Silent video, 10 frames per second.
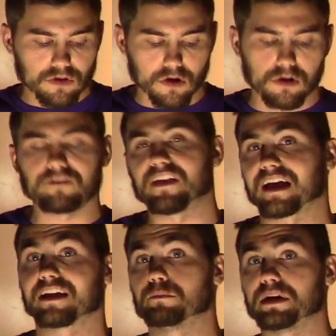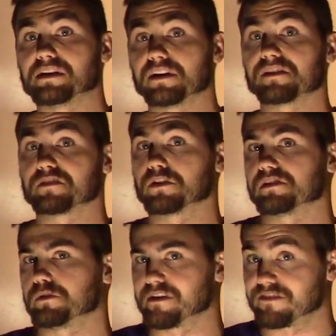All of that can be done as long
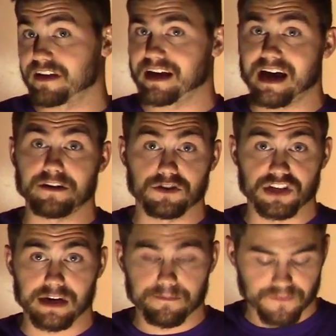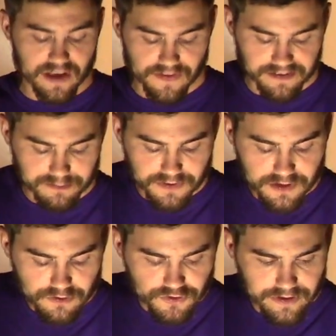as you have energy. And that's what the
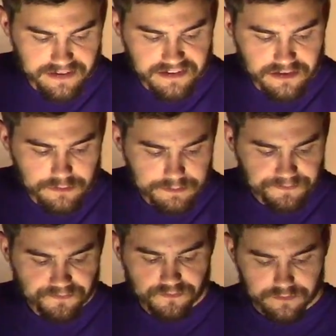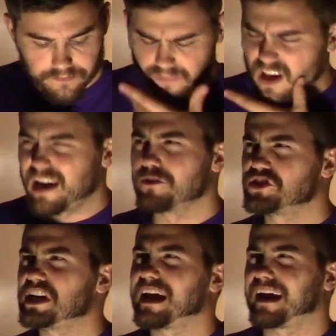nutrients do.
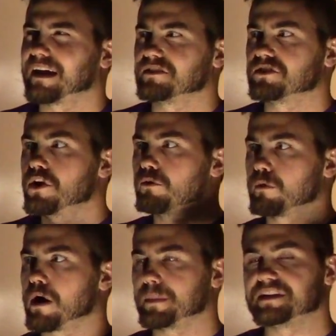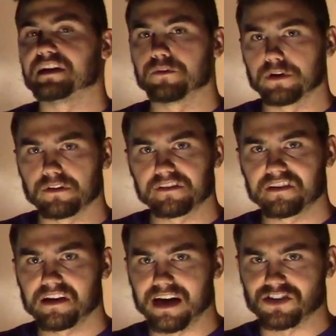Energy and raw materials,
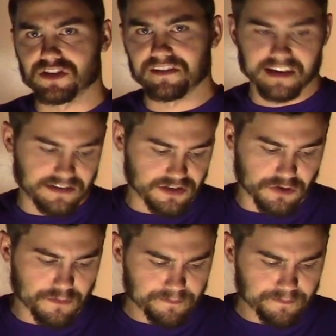I should say too.